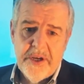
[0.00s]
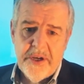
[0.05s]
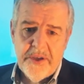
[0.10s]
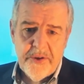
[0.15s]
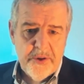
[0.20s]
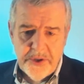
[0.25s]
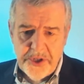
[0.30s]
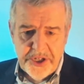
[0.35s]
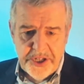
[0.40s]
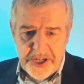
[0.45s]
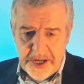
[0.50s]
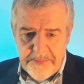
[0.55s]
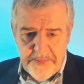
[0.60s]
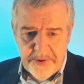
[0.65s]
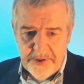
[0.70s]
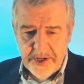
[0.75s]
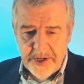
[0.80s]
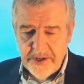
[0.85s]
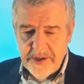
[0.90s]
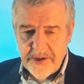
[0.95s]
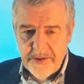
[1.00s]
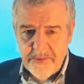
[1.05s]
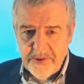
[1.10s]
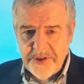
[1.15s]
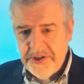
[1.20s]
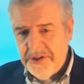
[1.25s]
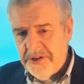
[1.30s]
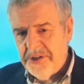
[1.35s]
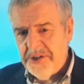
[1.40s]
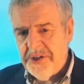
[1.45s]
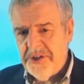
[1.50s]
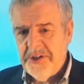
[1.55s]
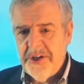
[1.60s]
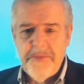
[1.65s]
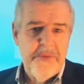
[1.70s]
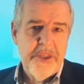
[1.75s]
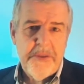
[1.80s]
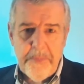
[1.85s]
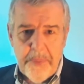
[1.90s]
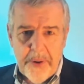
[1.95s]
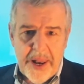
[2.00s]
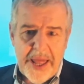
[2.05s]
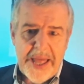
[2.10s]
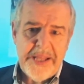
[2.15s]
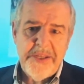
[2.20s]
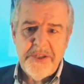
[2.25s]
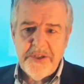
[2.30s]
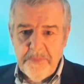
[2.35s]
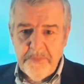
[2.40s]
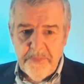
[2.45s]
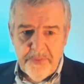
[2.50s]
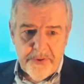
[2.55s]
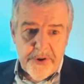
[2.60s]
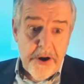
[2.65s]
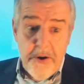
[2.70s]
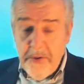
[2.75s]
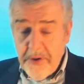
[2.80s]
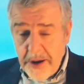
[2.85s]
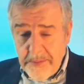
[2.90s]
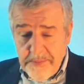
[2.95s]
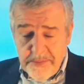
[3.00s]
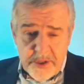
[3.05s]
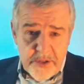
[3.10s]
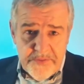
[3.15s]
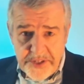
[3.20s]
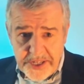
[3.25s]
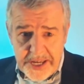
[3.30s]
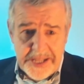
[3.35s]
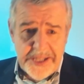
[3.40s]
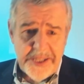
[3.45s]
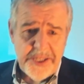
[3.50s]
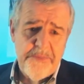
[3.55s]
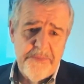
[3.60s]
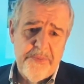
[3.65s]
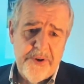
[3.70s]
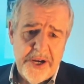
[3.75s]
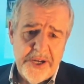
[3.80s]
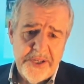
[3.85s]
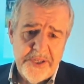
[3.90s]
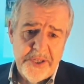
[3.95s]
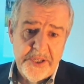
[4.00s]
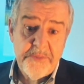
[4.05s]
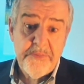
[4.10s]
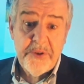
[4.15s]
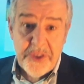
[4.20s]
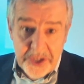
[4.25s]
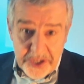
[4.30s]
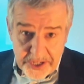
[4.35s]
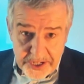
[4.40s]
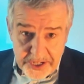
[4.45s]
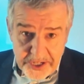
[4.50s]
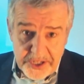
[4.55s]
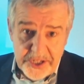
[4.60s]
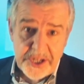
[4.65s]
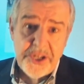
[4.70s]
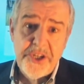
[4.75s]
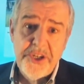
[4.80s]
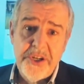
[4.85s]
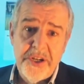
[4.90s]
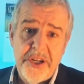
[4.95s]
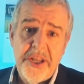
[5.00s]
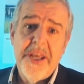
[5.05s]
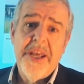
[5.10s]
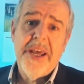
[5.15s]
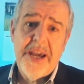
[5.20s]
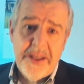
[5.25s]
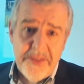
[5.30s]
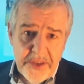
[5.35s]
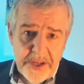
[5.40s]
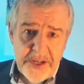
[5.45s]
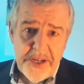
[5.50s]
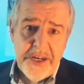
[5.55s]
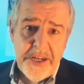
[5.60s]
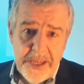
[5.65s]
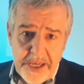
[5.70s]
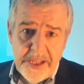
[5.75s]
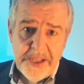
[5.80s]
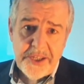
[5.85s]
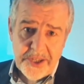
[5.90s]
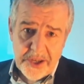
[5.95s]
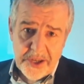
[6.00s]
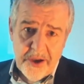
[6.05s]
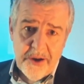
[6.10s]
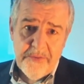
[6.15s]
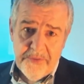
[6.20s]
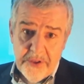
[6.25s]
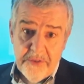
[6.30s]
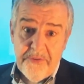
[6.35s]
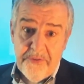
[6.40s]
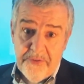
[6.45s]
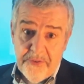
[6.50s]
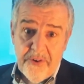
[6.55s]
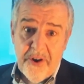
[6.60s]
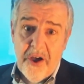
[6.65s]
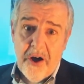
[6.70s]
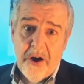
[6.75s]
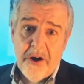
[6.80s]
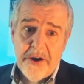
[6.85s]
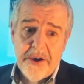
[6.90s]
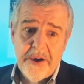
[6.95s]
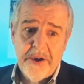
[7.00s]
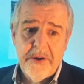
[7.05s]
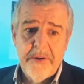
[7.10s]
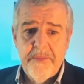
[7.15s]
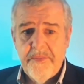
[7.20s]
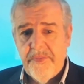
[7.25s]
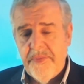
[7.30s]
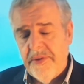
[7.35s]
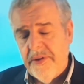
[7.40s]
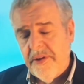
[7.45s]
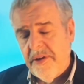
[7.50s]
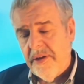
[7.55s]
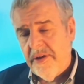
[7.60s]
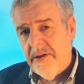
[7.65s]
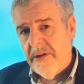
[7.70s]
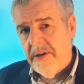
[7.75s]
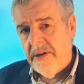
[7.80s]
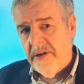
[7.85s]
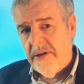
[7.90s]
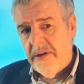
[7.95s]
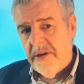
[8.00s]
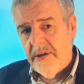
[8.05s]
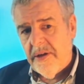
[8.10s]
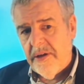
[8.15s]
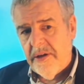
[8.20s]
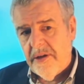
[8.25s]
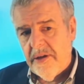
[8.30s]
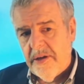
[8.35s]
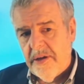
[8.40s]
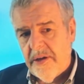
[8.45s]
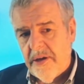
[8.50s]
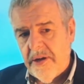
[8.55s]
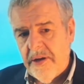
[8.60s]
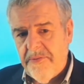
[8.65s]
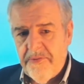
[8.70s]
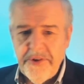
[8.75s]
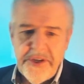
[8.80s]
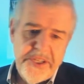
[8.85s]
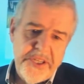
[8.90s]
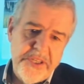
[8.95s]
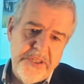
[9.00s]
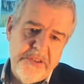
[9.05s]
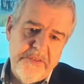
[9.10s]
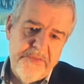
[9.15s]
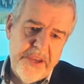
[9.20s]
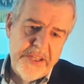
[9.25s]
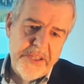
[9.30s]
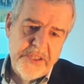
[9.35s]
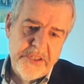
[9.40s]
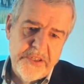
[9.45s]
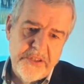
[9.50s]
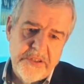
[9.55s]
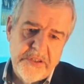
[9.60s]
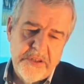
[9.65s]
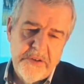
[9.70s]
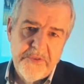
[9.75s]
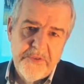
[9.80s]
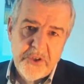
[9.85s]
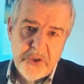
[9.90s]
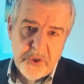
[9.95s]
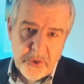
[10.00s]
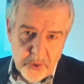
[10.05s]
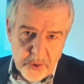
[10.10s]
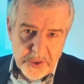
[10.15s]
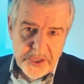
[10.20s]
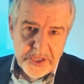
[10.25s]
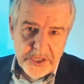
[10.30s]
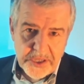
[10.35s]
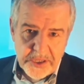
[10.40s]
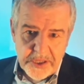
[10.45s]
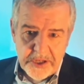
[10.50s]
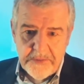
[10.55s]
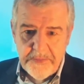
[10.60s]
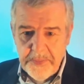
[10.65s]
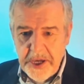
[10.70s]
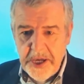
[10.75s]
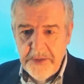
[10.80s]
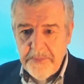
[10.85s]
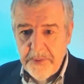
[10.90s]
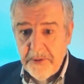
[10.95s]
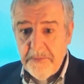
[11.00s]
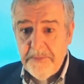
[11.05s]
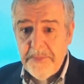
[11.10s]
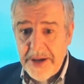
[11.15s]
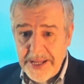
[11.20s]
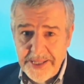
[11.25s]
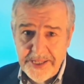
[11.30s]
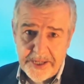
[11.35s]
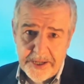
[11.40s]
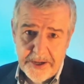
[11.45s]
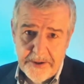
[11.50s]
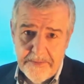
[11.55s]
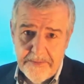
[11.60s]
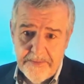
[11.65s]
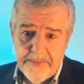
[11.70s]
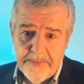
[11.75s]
The Good Shepherd wasn't concerned with the plans and programs of his enterprises, but the condition and the needs of the flock. And if recent events have taught us that people matter,